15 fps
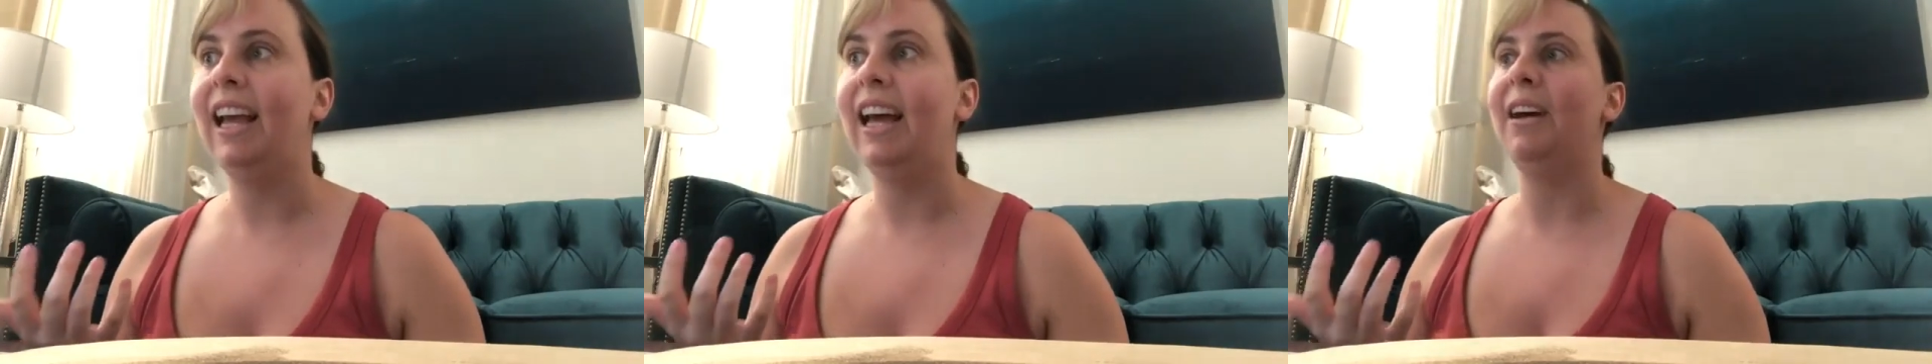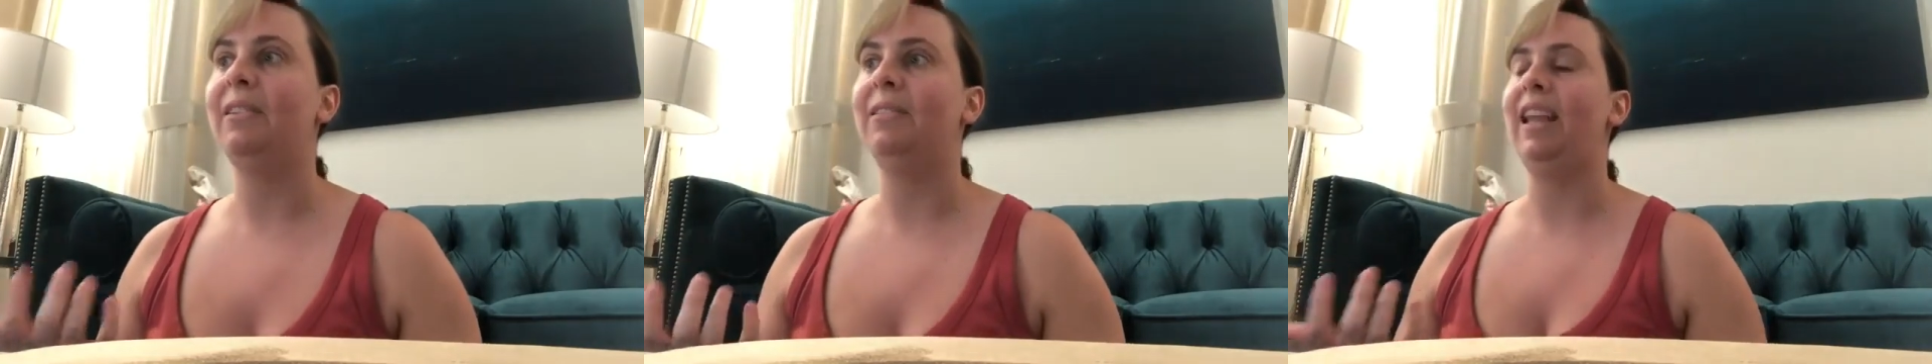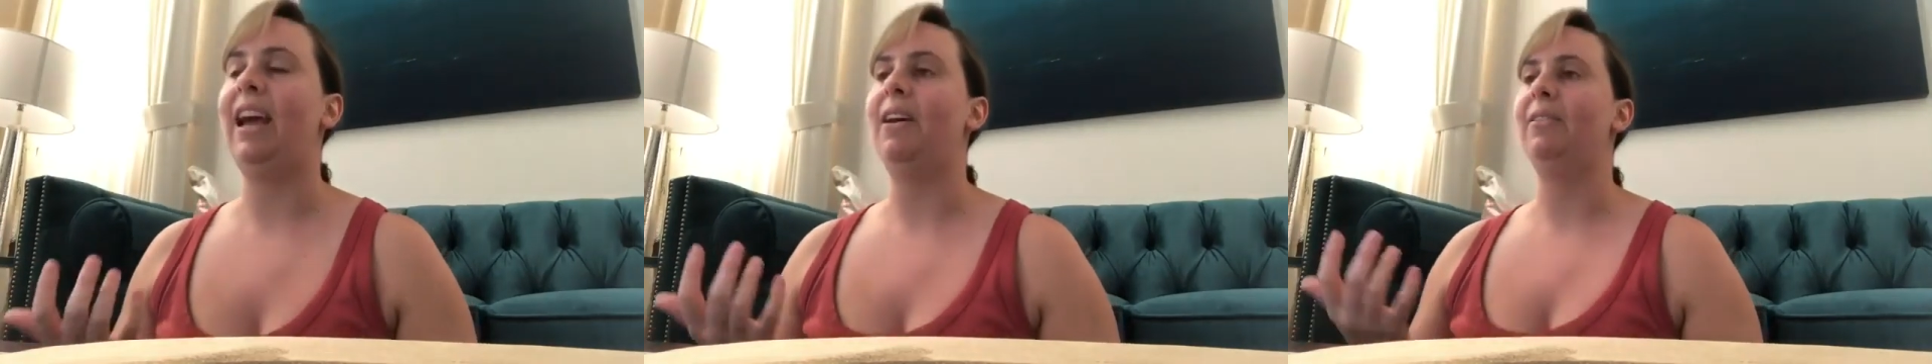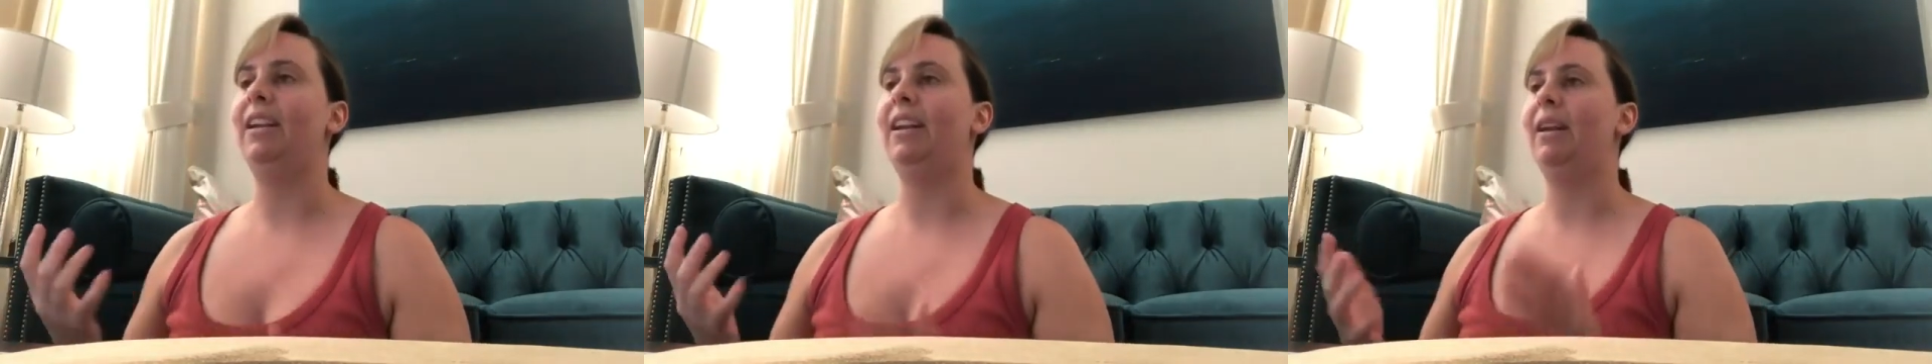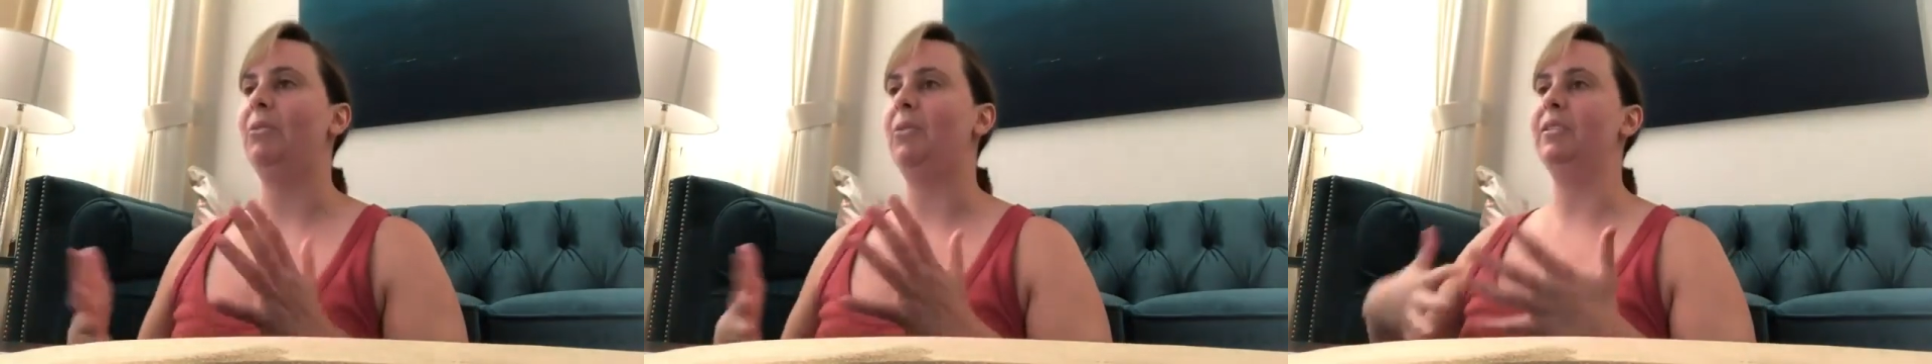out loud,
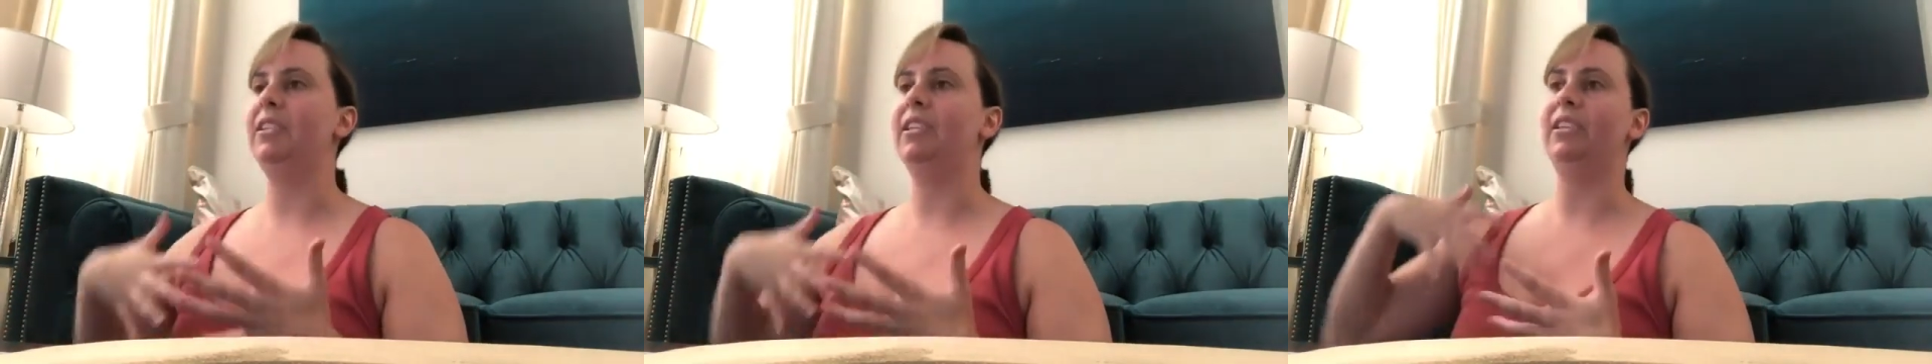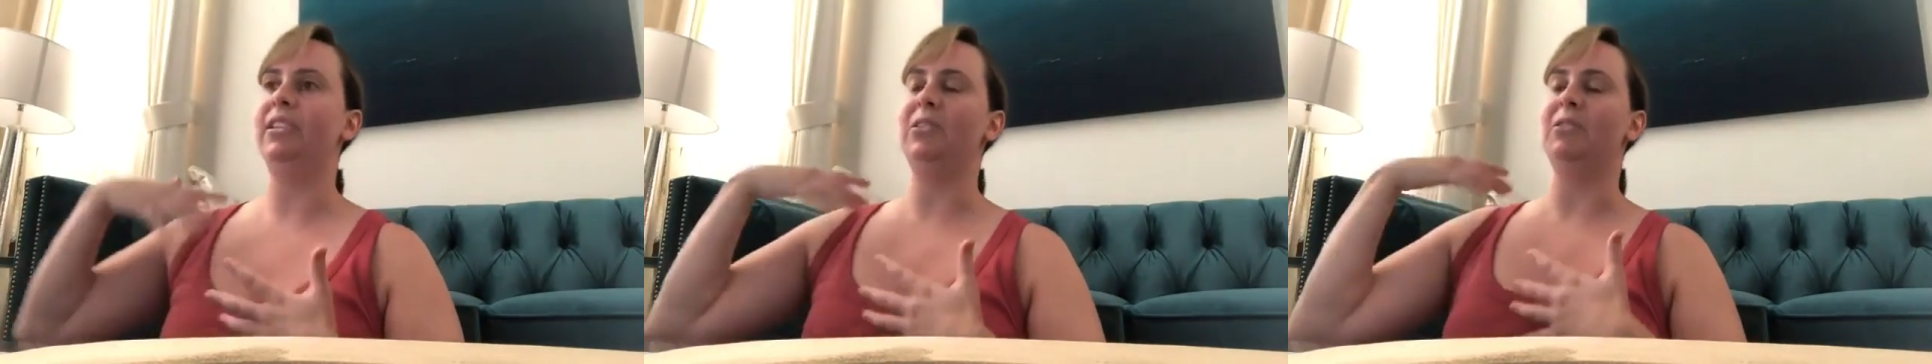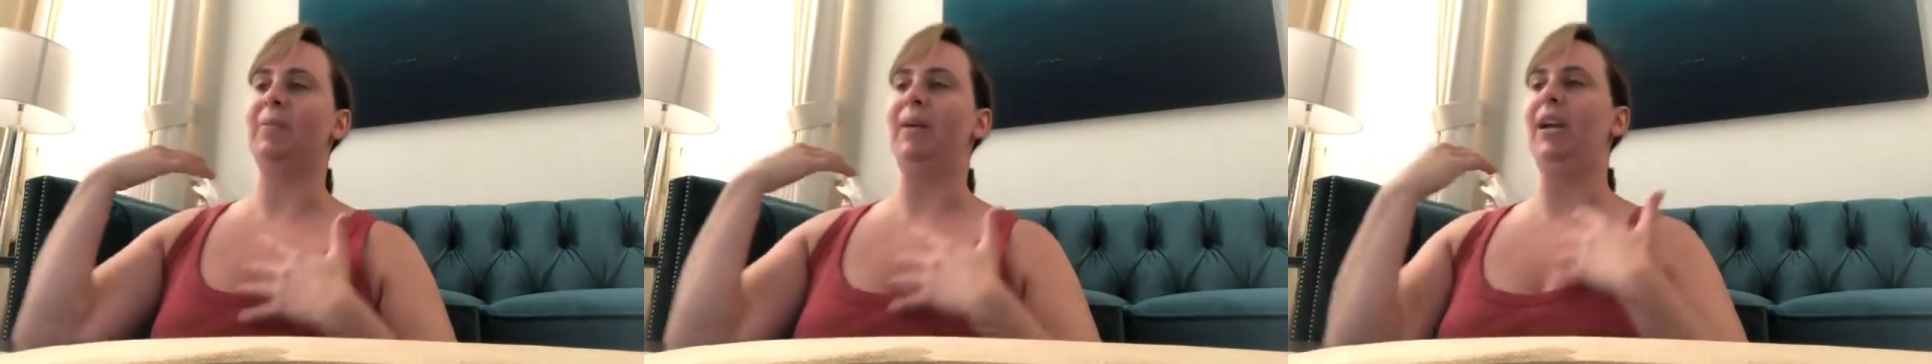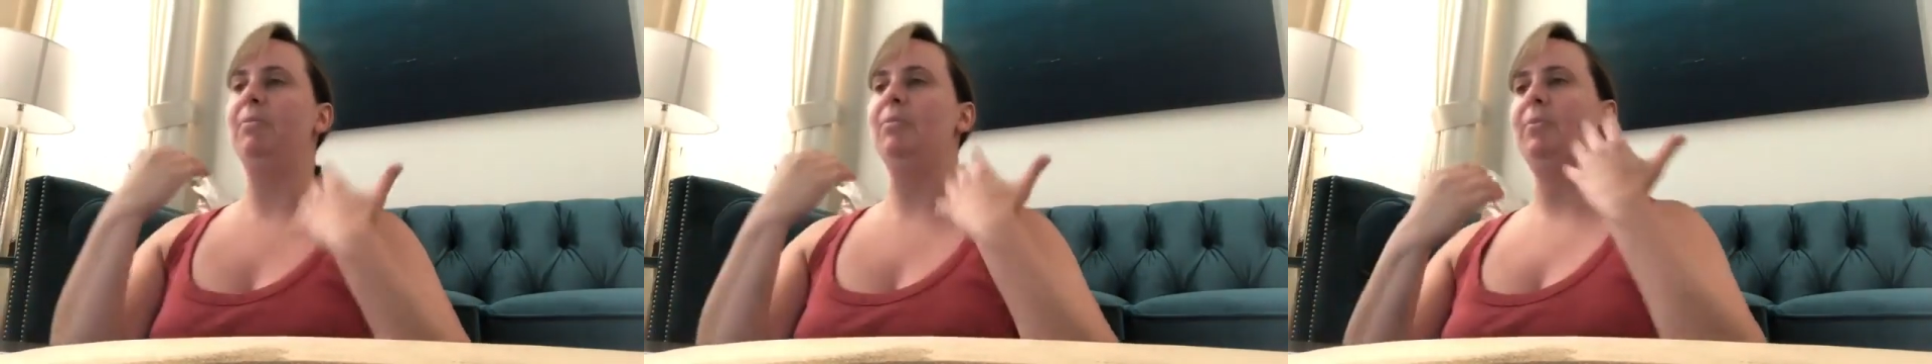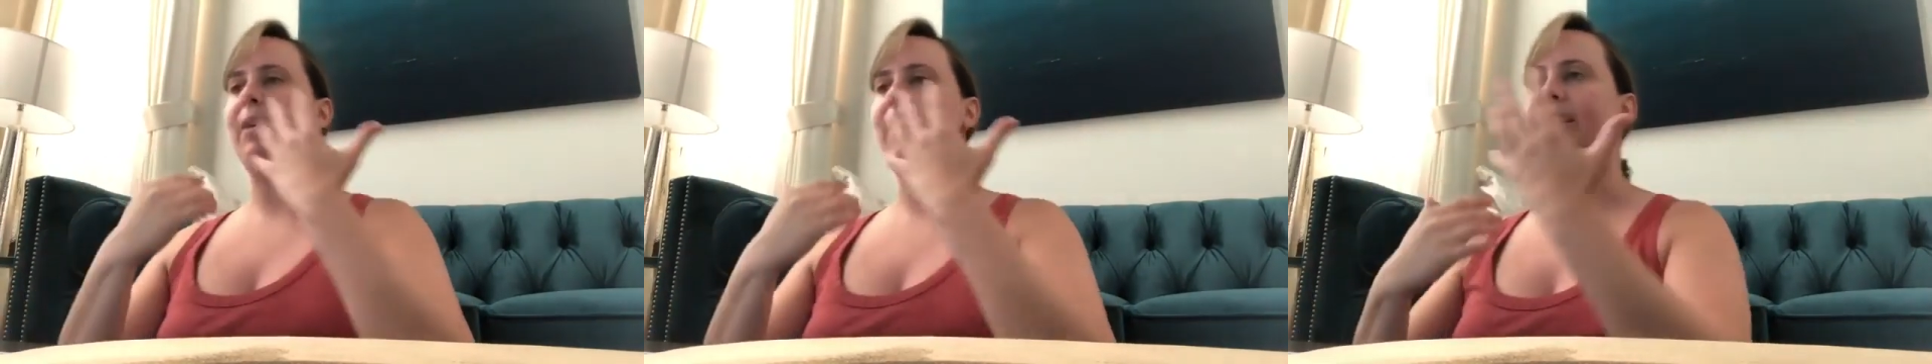and I'm going to use my
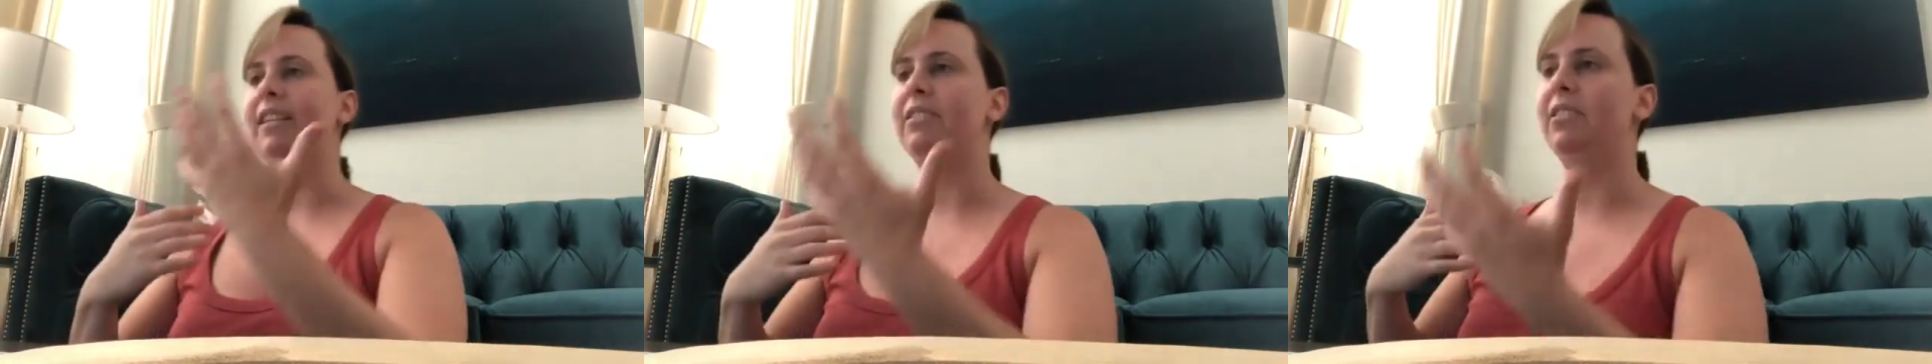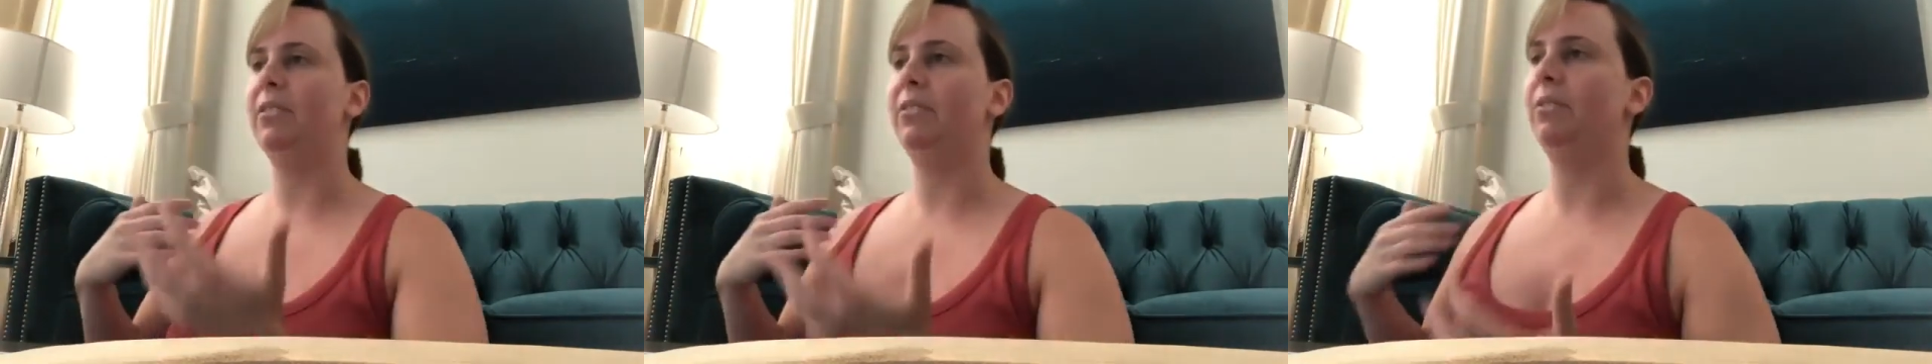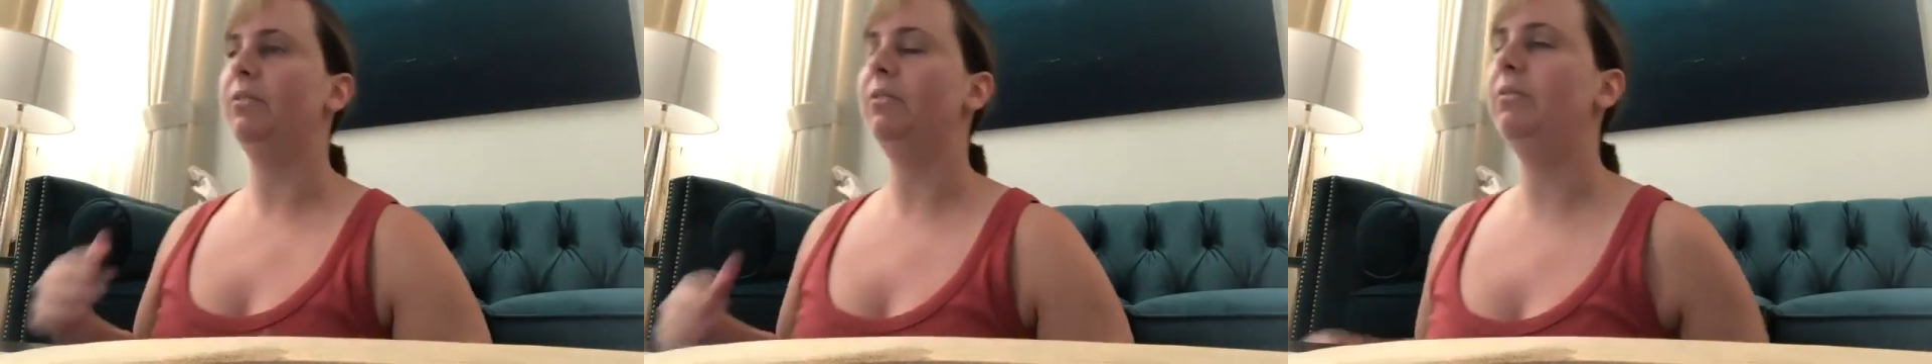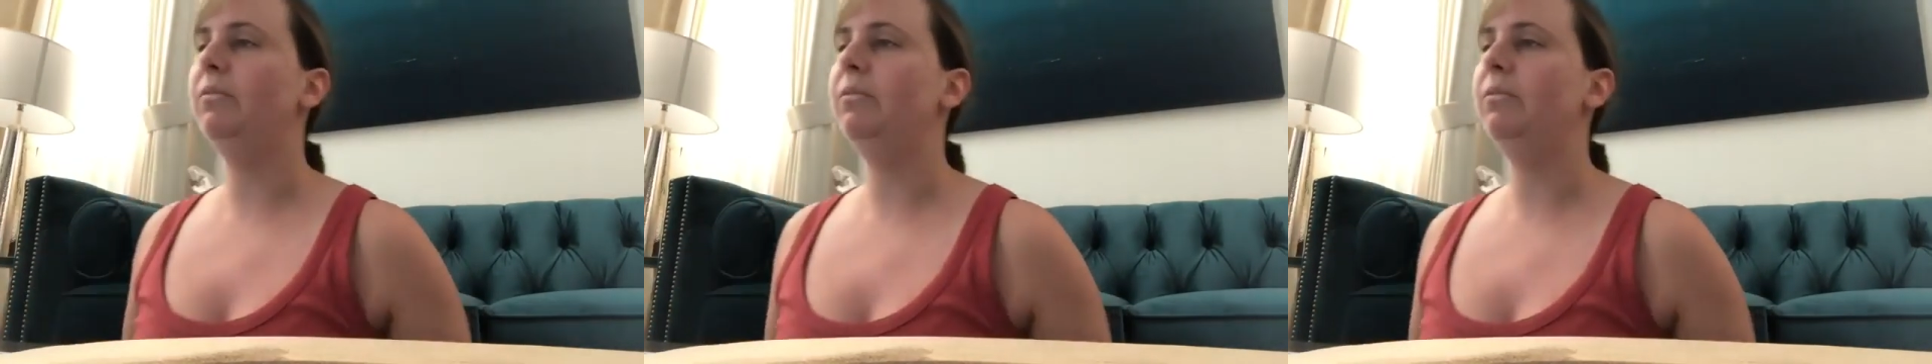upper body to